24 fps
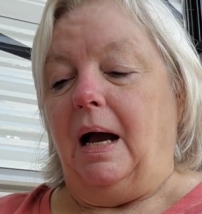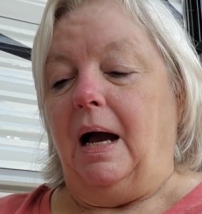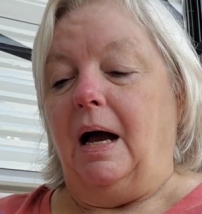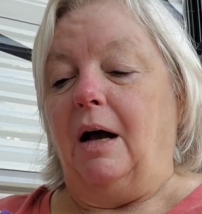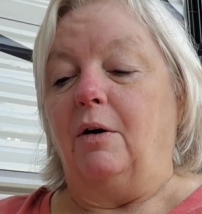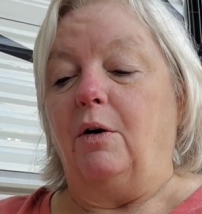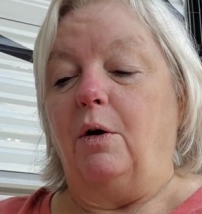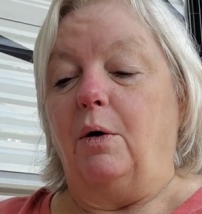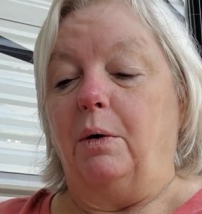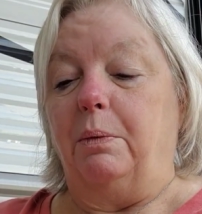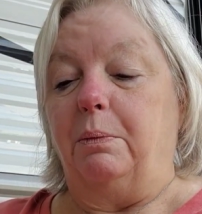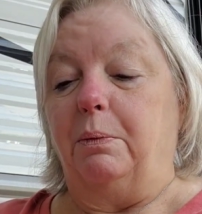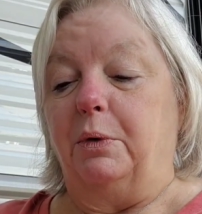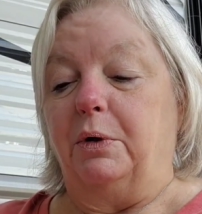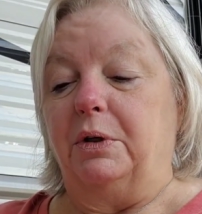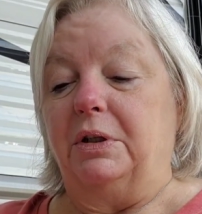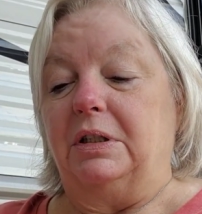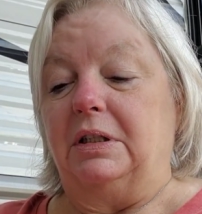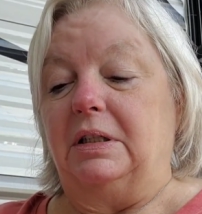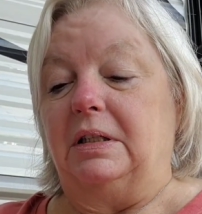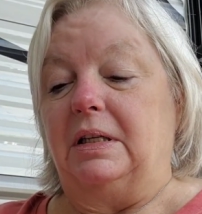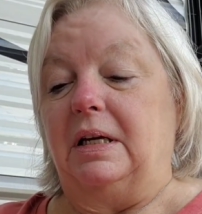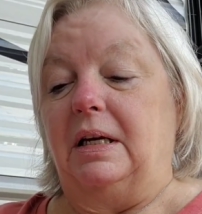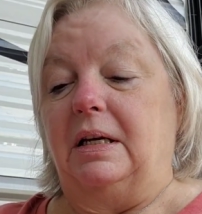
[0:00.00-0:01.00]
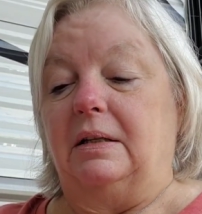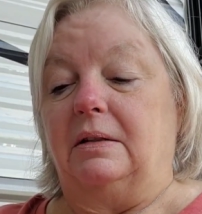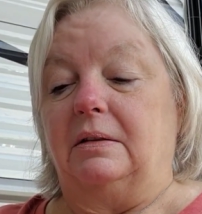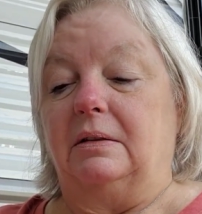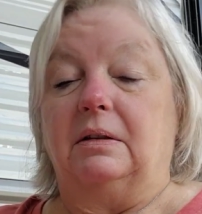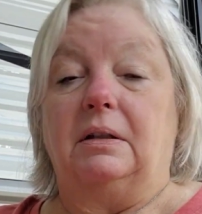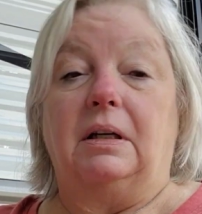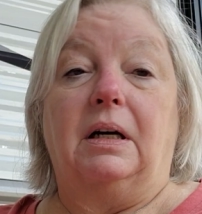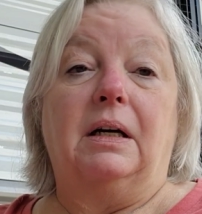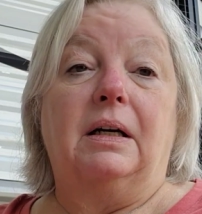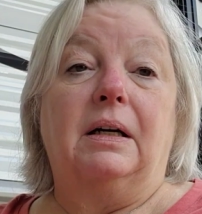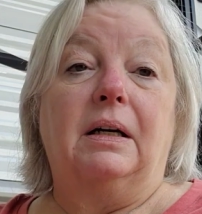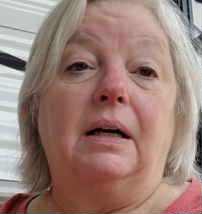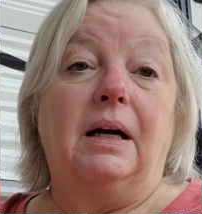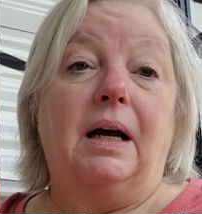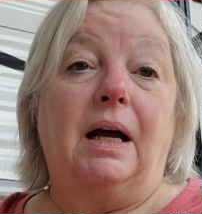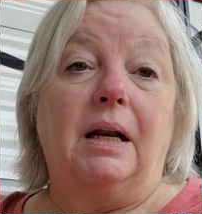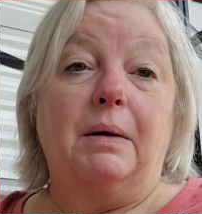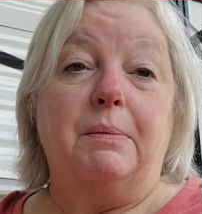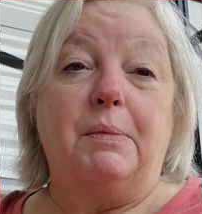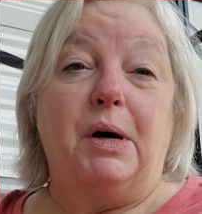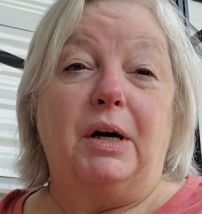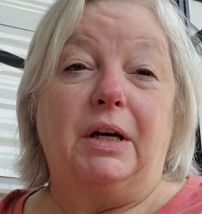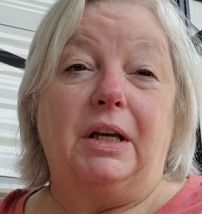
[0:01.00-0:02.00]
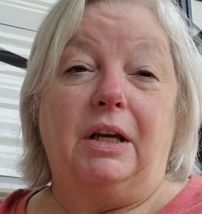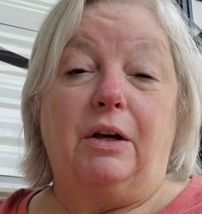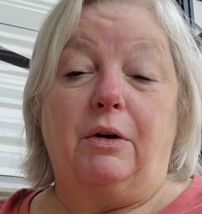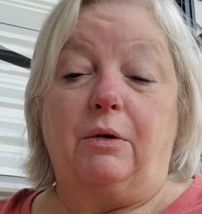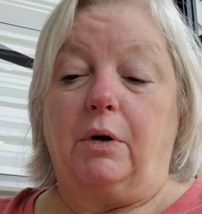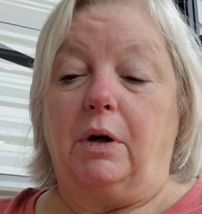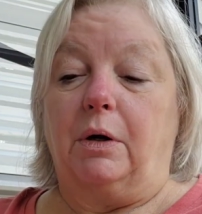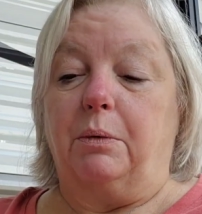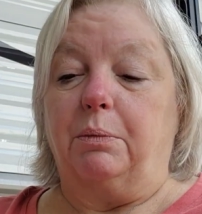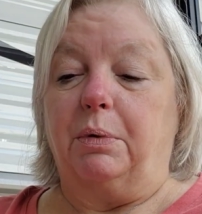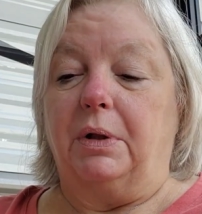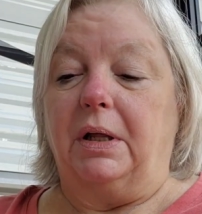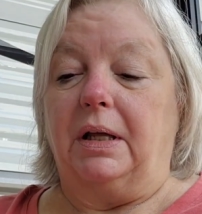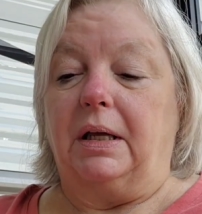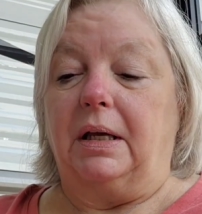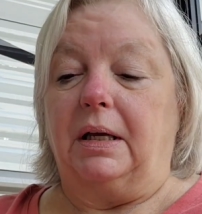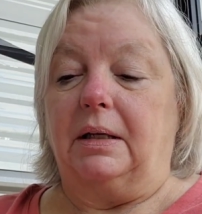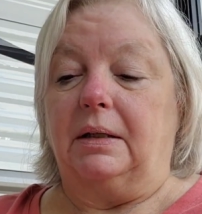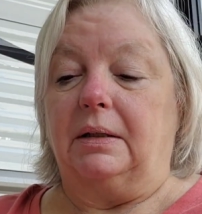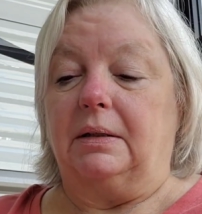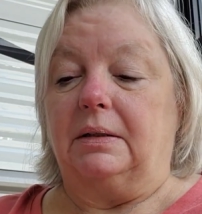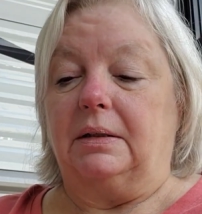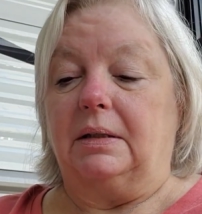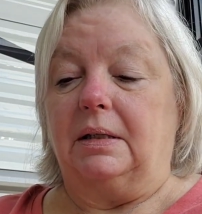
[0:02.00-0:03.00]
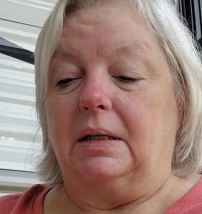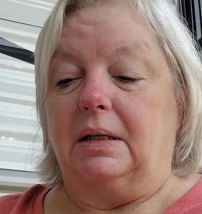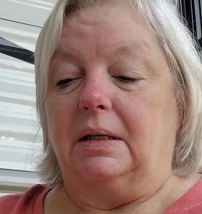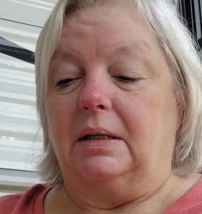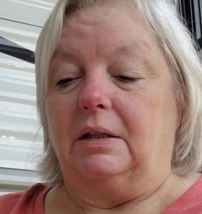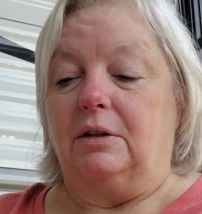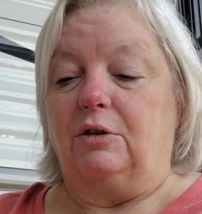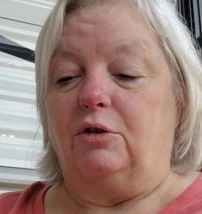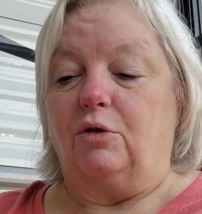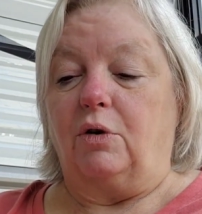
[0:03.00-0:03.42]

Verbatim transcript: I'll go in more detail uh, on a Boggy Creek blanket uh,